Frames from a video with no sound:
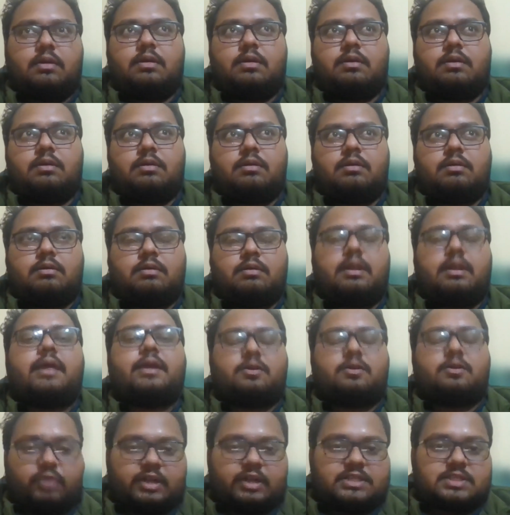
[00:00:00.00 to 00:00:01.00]
like
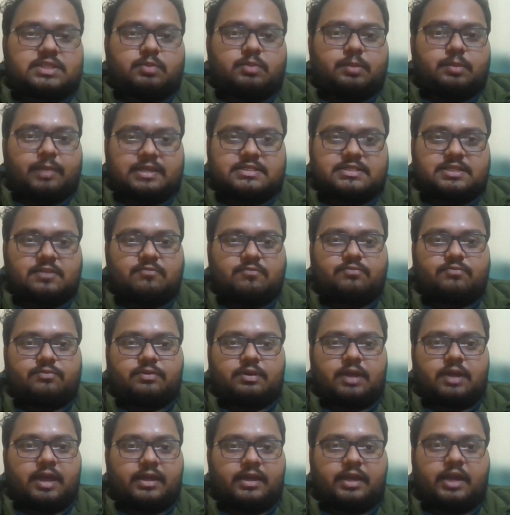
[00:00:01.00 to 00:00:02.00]
for example, myself,
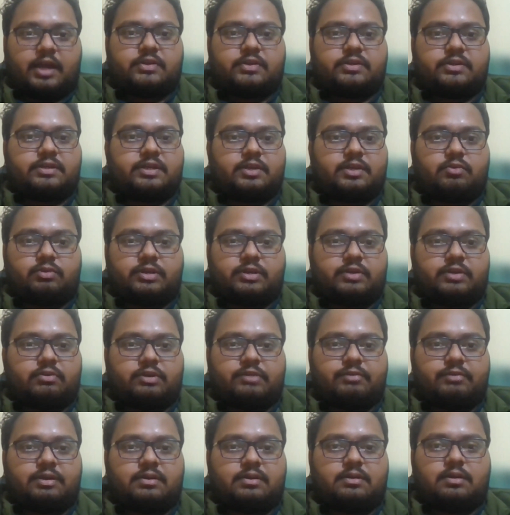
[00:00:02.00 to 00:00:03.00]
I graduated in
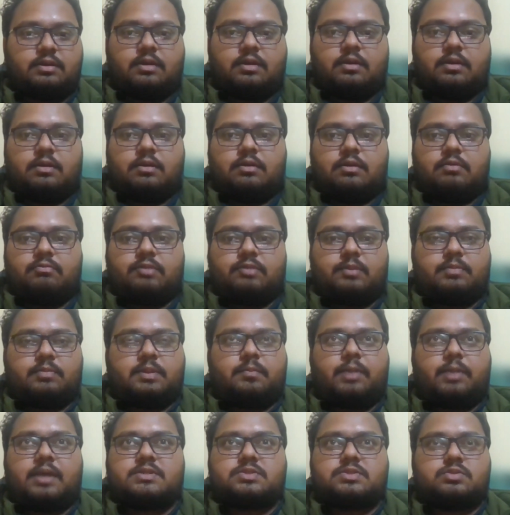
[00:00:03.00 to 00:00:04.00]
2021. From the
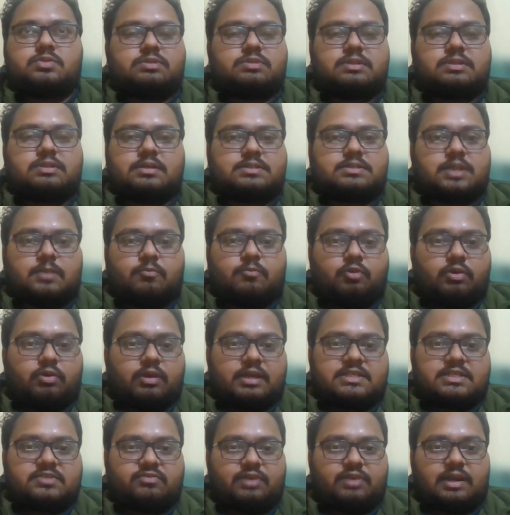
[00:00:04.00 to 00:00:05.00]
past 2-3 years, I'm working
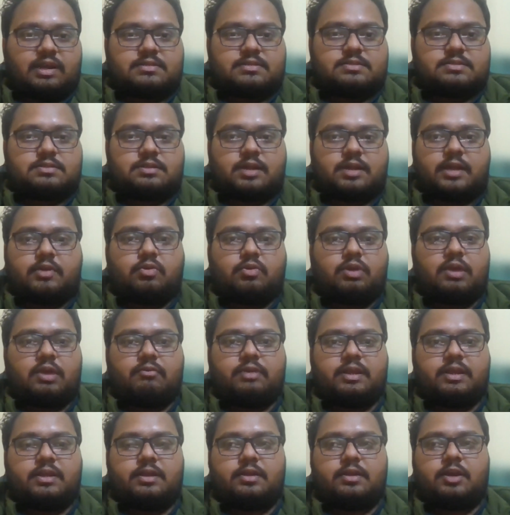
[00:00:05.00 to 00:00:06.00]
as a freelancer. I don't have
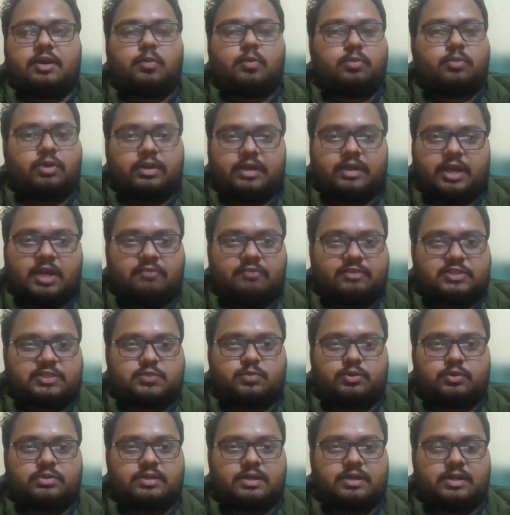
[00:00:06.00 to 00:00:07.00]
any corporate kind of
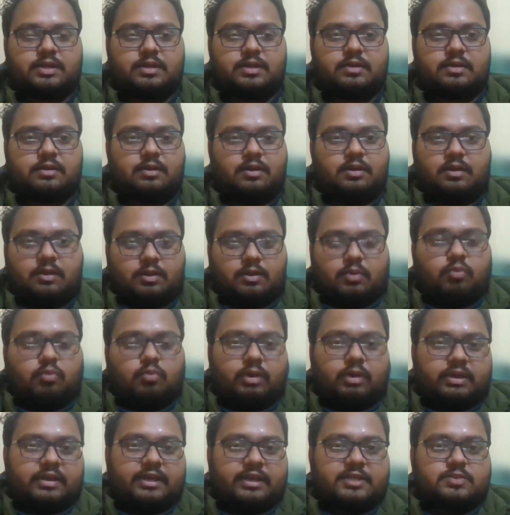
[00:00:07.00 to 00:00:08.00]
exposure and
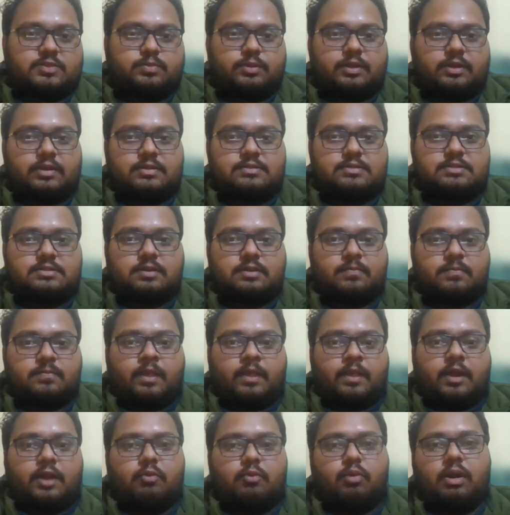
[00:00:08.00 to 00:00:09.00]
working experience.
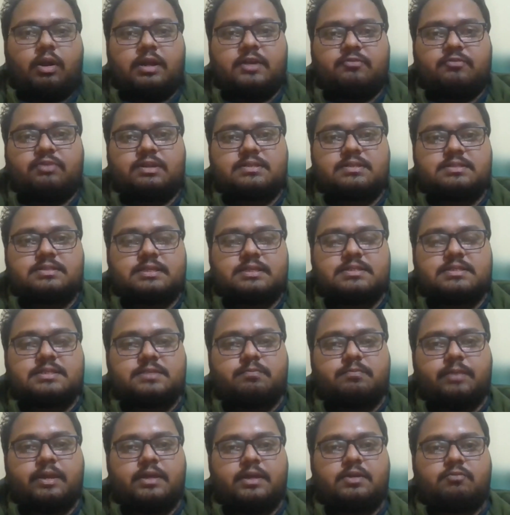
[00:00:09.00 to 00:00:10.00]
And what difference does it
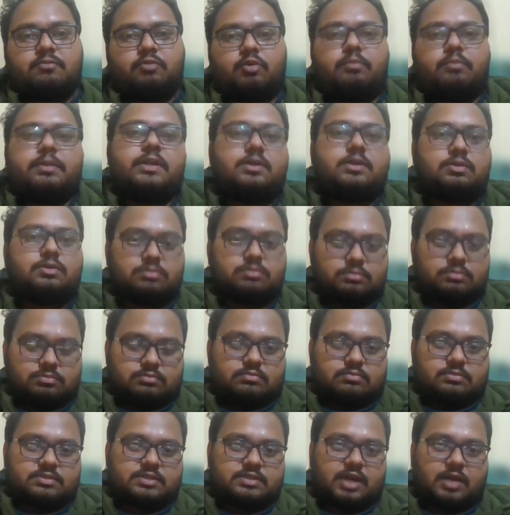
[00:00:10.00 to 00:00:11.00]
make for me to
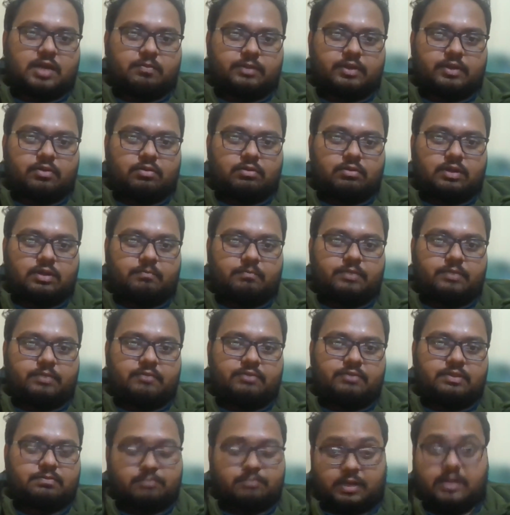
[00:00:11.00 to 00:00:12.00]
start my own company
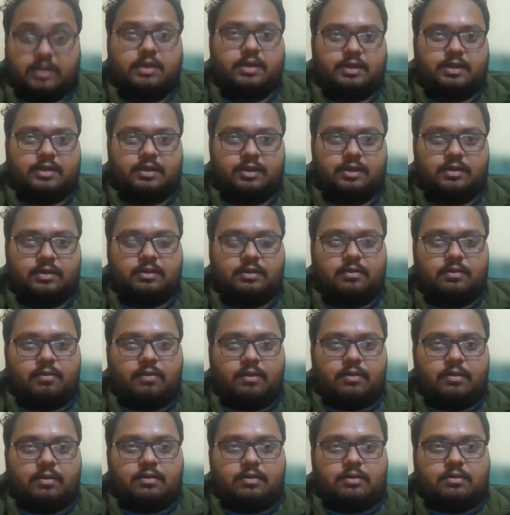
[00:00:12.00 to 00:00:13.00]
with my idea
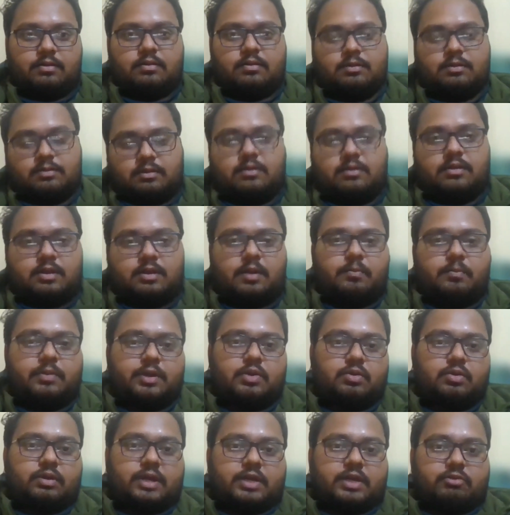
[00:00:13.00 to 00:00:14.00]
compared
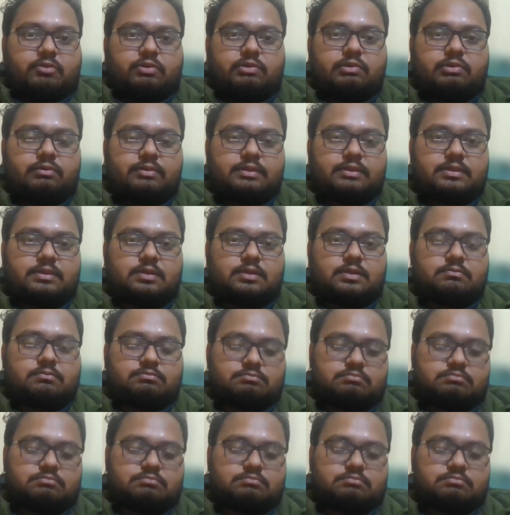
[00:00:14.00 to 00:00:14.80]
to an individual with a